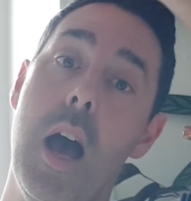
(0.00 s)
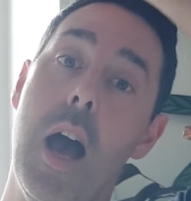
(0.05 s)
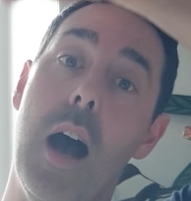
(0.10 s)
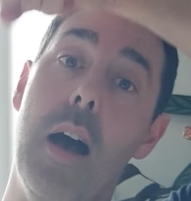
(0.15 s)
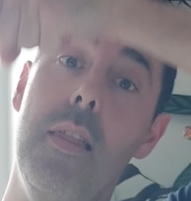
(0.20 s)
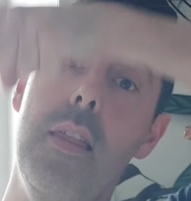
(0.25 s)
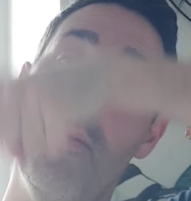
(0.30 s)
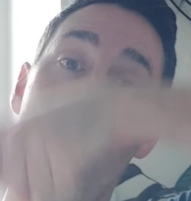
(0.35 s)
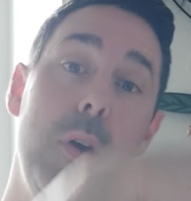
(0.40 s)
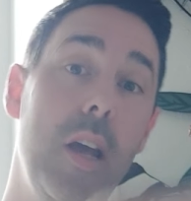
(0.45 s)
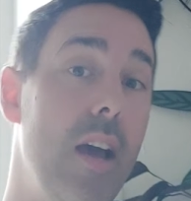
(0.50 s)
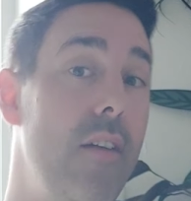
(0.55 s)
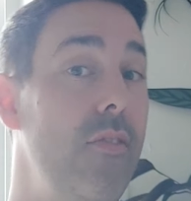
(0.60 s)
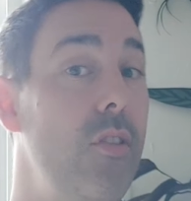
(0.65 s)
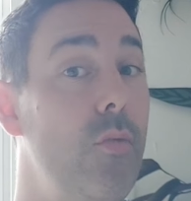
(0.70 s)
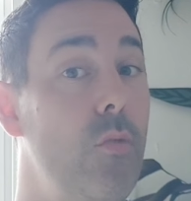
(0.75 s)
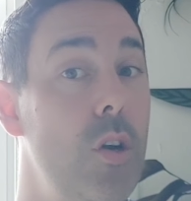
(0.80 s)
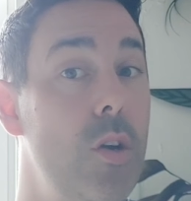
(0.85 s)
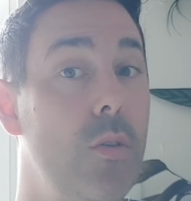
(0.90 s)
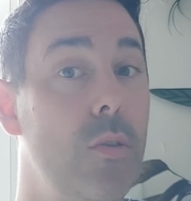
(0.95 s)
And then we have
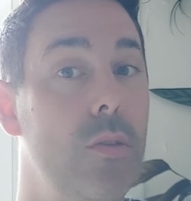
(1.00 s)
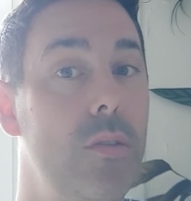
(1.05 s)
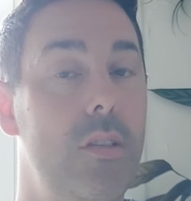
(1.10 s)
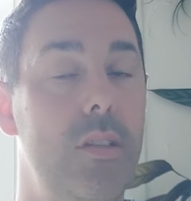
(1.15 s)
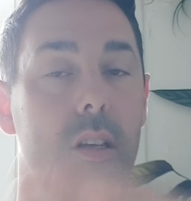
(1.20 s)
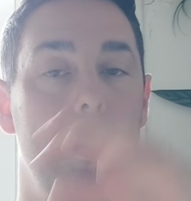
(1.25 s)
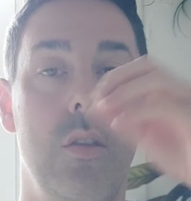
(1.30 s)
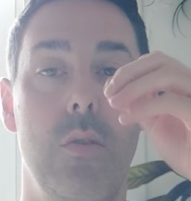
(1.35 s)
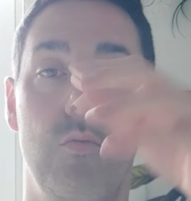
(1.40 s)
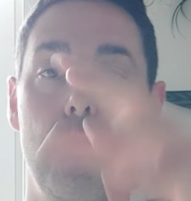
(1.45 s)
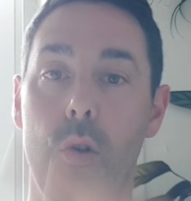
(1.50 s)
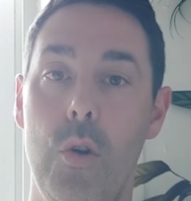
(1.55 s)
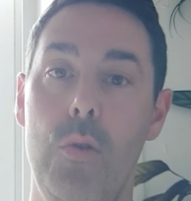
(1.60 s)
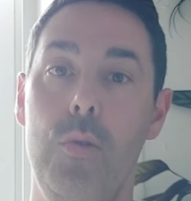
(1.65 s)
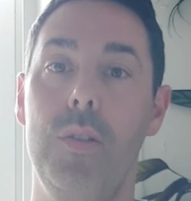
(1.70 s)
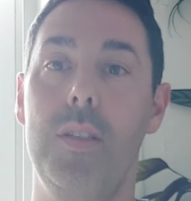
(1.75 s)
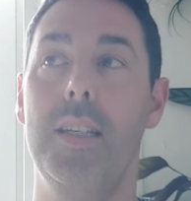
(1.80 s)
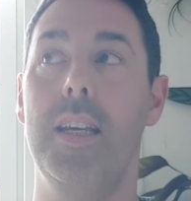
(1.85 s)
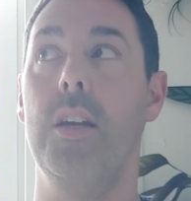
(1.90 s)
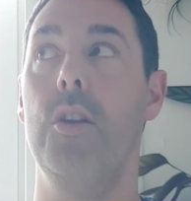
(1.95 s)
the roots, and the
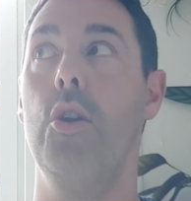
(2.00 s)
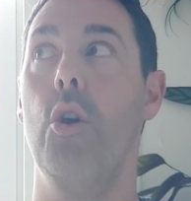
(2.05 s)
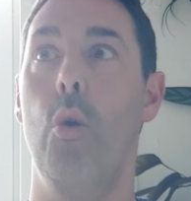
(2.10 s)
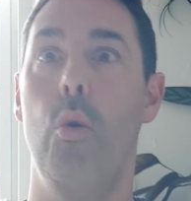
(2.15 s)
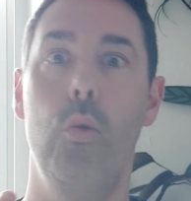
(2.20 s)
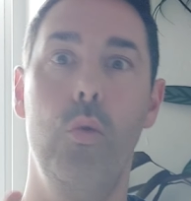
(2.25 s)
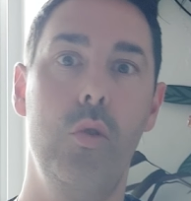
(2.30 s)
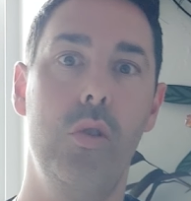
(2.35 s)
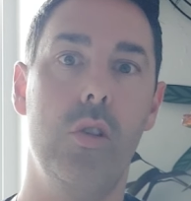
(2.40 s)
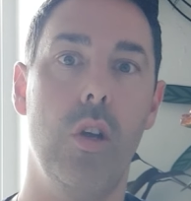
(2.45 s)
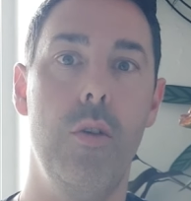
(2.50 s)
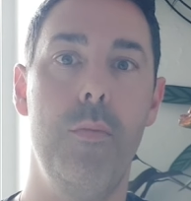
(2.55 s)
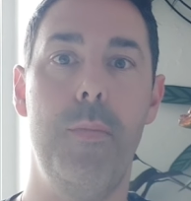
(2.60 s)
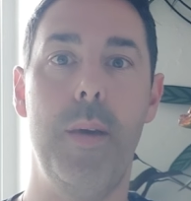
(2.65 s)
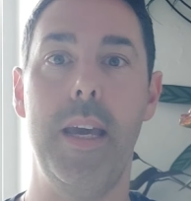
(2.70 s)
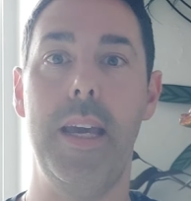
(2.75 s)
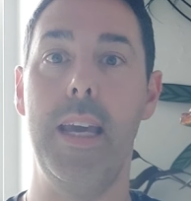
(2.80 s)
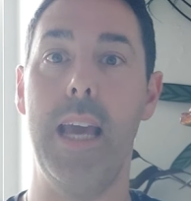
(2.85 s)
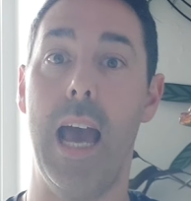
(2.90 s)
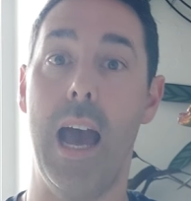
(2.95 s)
roots can also
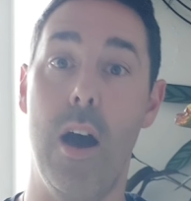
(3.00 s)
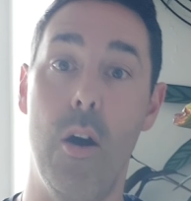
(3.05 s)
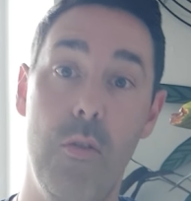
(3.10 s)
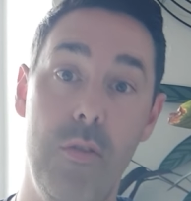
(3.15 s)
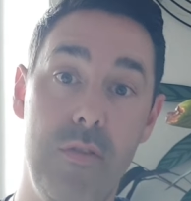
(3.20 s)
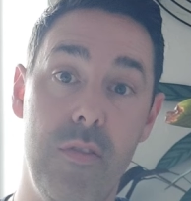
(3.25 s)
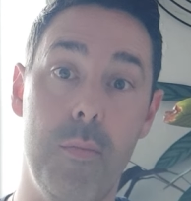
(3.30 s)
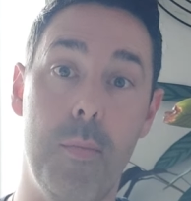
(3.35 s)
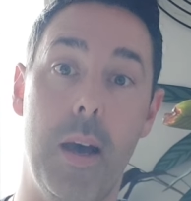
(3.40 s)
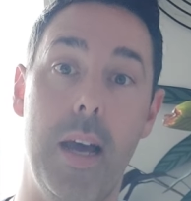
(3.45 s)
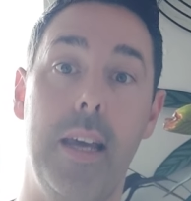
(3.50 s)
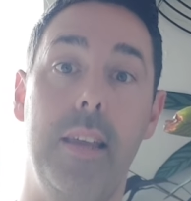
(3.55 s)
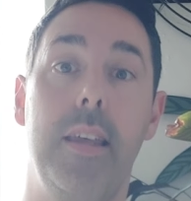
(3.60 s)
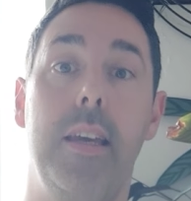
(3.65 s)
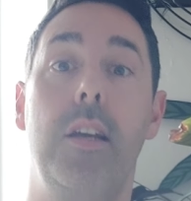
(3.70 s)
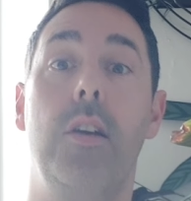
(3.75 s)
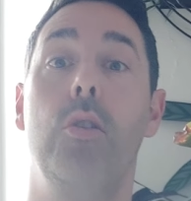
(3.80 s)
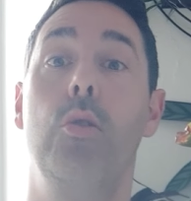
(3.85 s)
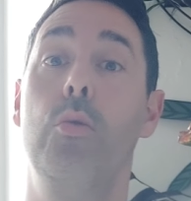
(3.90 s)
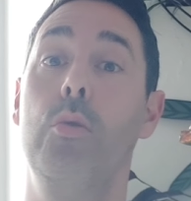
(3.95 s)
be alpha-may.
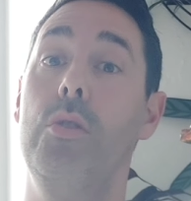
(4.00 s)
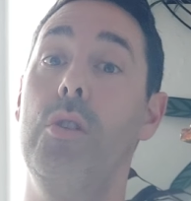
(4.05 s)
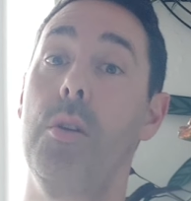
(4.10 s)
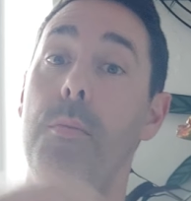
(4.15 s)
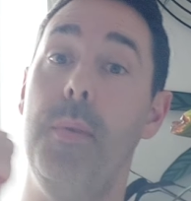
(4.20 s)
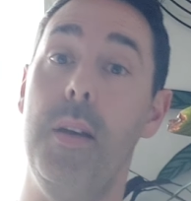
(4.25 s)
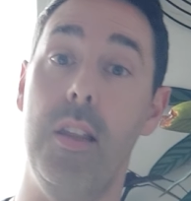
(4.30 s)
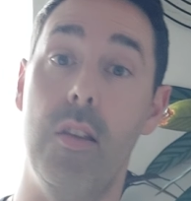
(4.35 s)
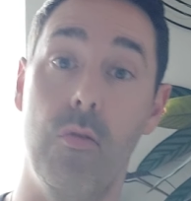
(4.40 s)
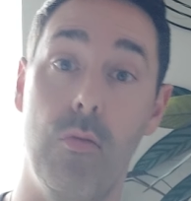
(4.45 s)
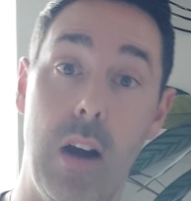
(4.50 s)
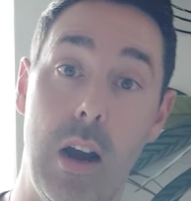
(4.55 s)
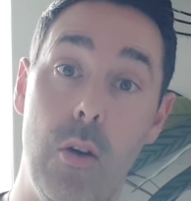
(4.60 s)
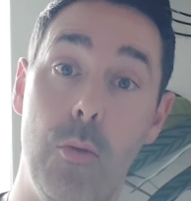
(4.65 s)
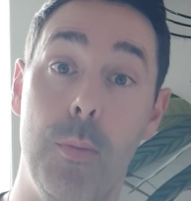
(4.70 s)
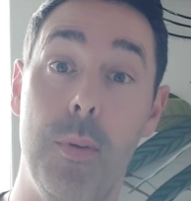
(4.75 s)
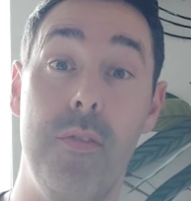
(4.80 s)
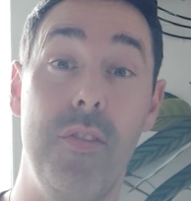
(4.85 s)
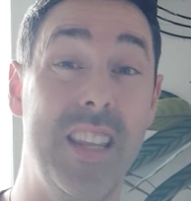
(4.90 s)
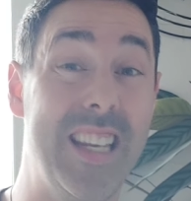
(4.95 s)
They can also be the
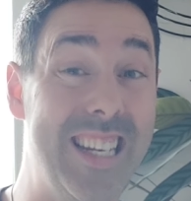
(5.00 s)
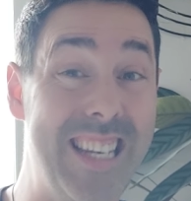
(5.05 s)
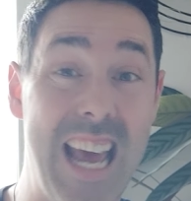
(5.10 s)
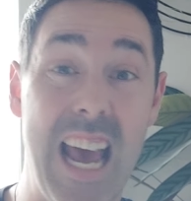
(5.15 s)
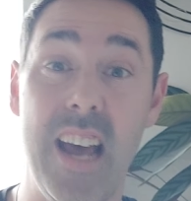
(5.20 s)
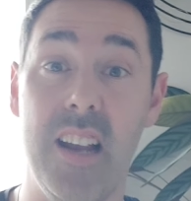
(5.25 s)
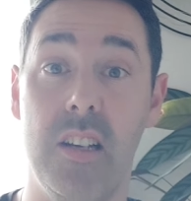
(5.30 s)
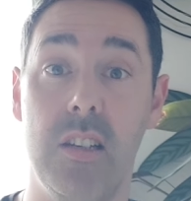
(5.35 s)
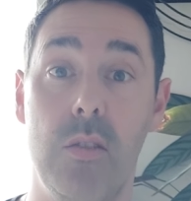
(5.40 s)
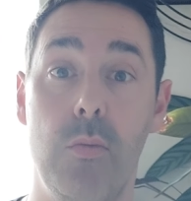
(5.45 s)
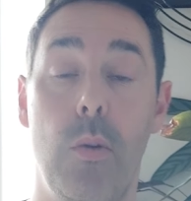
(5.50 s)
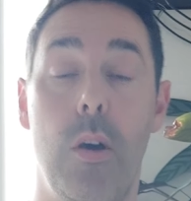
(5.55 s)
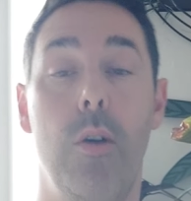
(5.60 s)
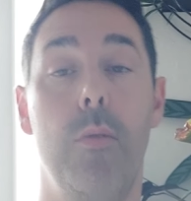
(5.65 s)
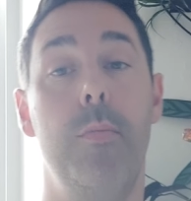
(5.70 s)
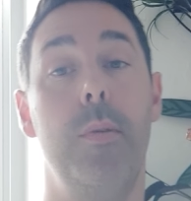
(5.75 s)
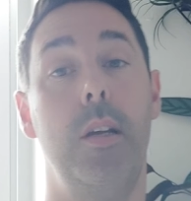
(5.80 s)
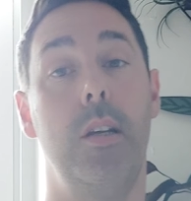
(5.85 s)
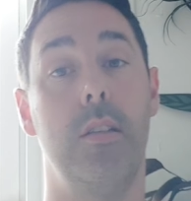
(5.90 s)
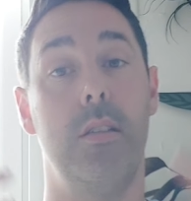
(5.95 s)
realm of the dead as well,
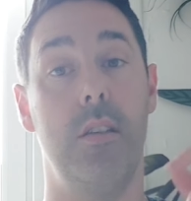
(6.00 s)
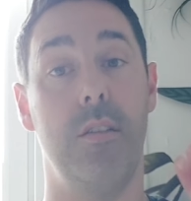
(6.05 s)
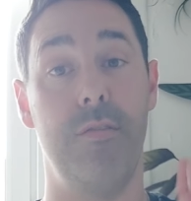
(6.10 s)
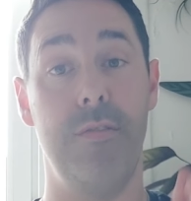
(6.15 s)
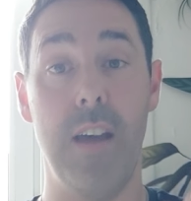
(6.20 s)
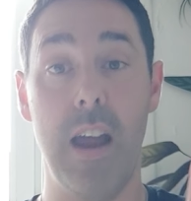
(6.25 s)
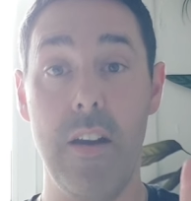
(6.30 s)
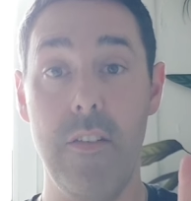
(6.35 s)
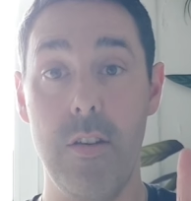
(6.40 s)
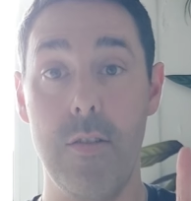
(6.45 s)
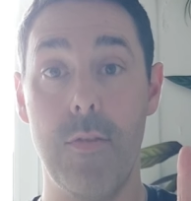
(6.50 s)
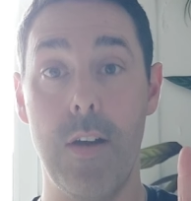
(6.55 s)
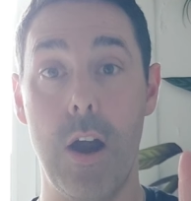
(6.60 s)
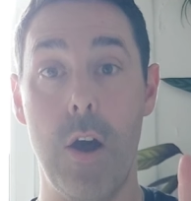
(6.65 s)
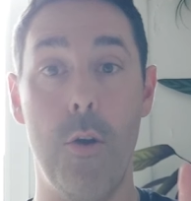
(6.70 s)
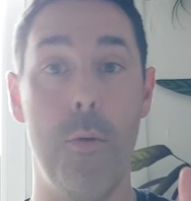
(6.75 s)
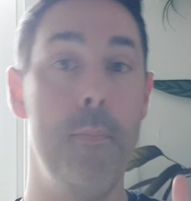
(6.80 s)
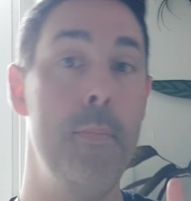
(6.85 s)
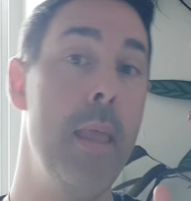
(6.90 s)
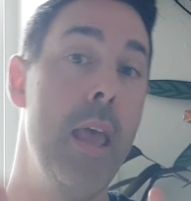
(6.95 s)
because the fairy
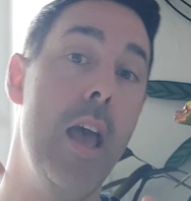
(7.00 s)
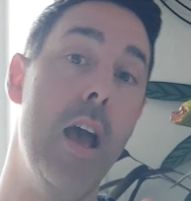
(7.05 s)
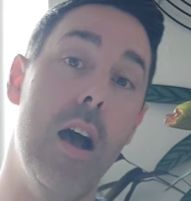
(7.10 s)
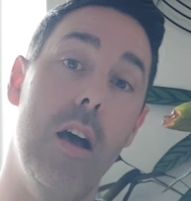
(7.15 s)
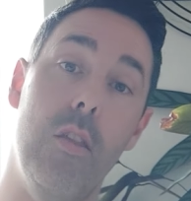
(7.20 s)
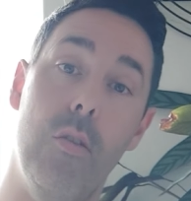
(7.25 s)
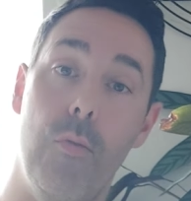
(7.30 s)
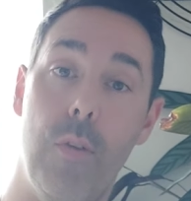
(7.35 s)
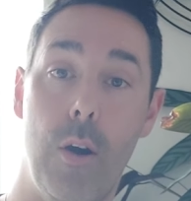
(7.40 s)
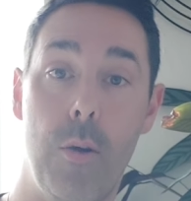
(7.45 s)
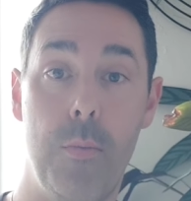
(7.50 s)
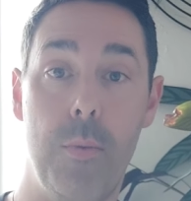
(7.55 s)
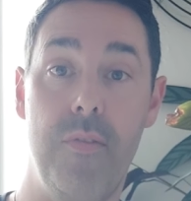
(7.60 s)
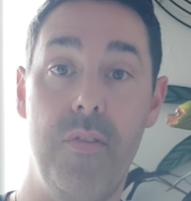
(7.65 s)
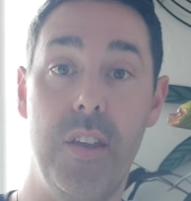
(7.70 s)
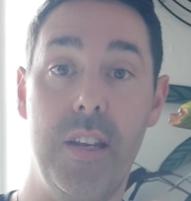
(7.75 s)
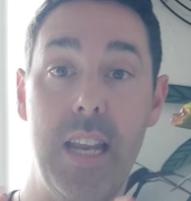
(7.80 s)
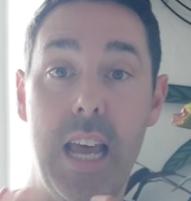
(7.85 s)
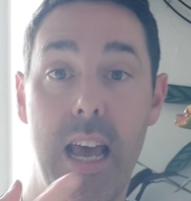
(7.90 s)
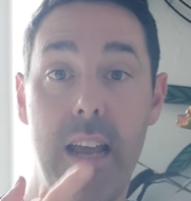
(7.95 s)
realm and the realm of
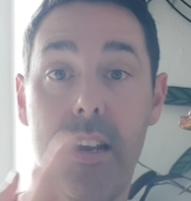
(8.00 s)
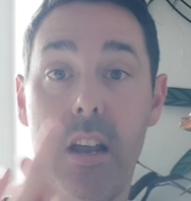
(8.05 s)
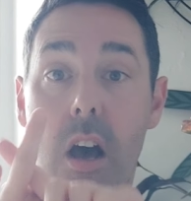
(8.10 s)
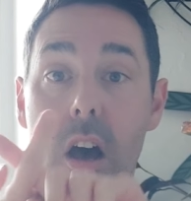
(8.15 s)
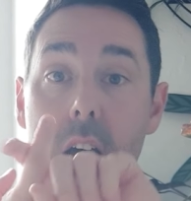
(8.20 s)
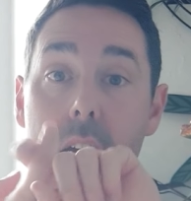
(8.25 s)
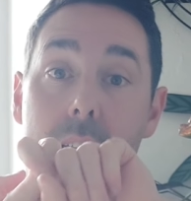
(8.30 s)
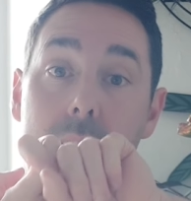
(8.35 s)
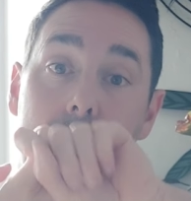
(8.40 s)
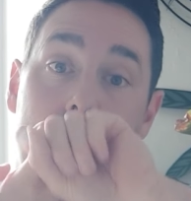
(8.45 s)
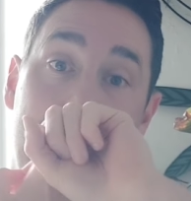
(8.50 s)
the dead are